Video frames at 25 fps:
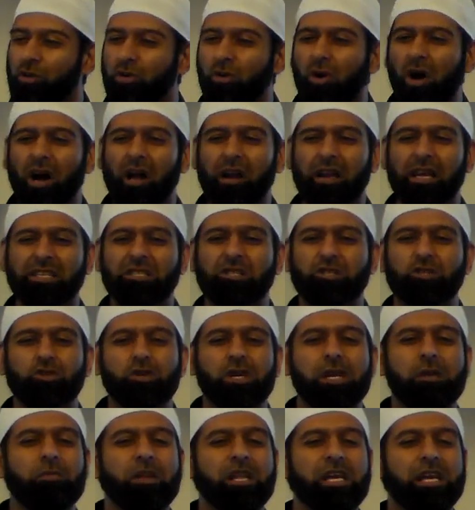You are
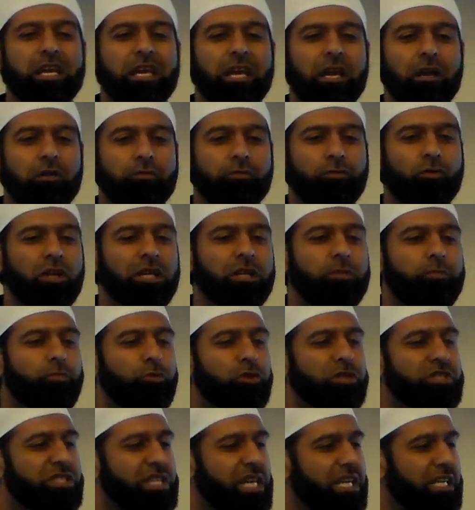extremely careful
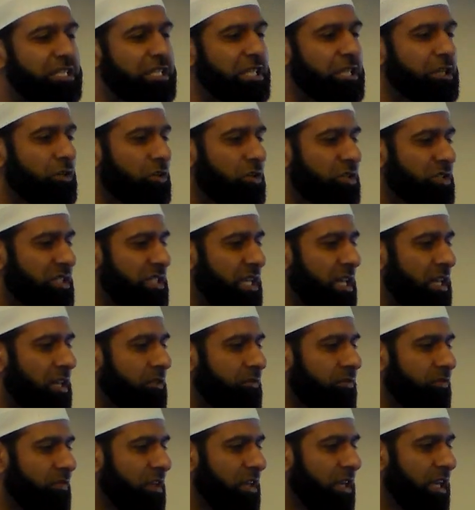in presenting
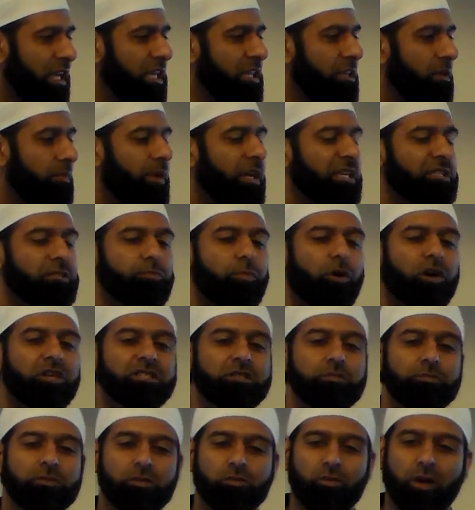yourself in the best
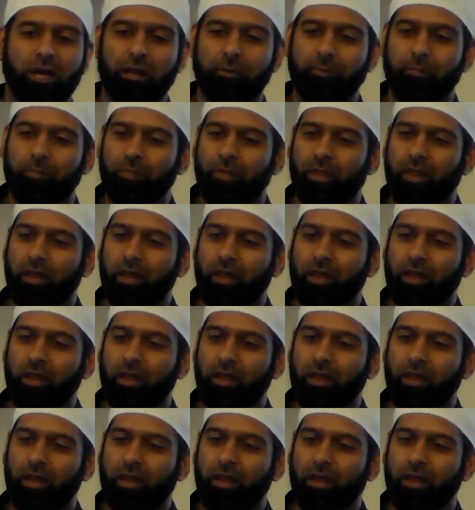possible way.